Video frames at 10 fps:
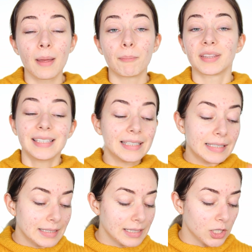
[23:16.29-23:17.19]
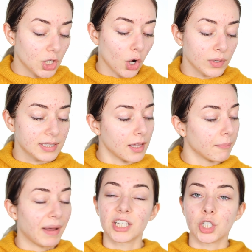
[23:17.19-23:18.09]
But these, it's not
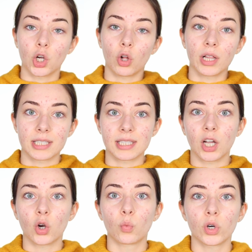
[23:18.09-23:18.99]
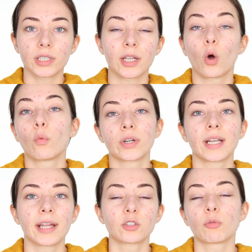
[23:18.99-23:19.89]
magical, it's not gonna work like overnight.